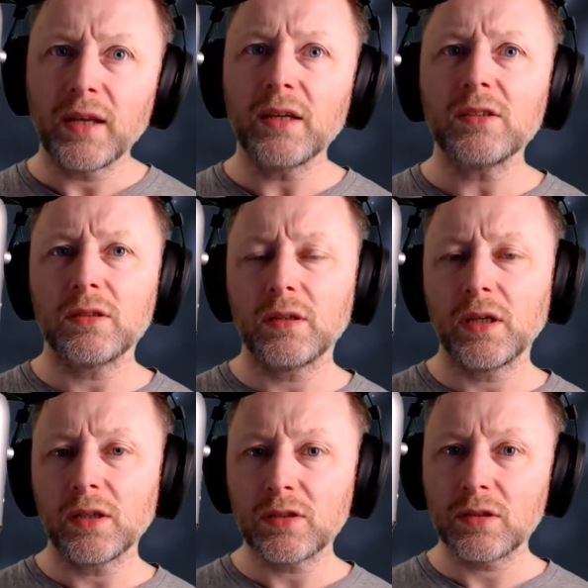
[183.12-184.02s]
And here's,
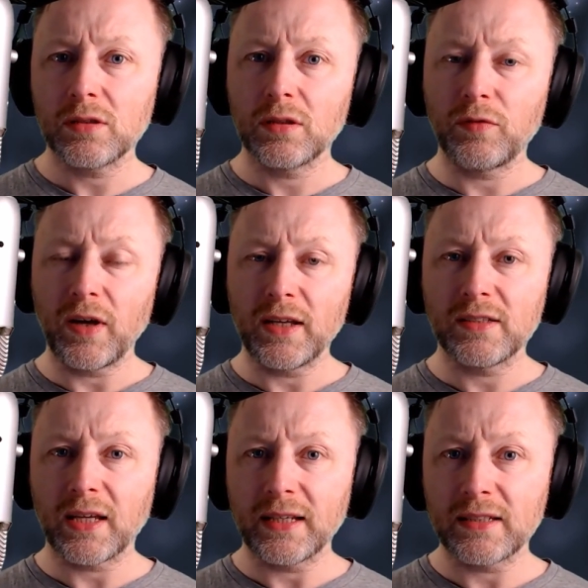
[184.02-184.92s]
here's the
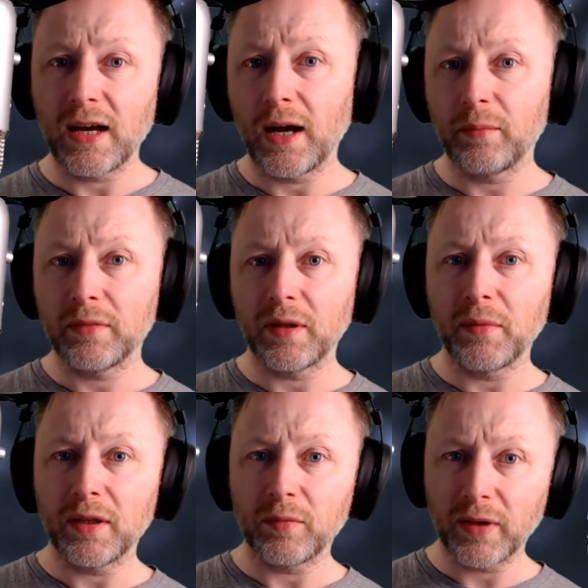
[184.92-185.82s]
various things that happened
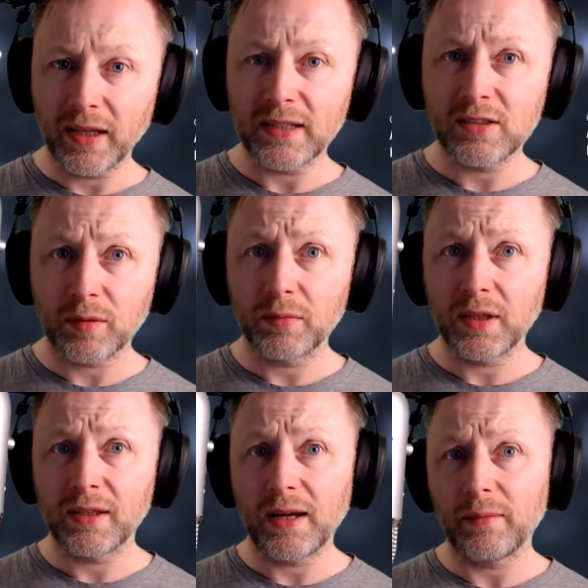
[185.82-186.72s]
that made him realise
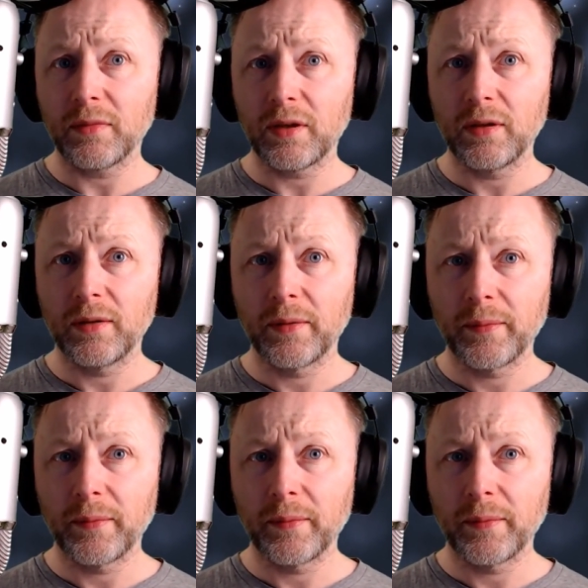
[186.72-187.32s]
something had happened.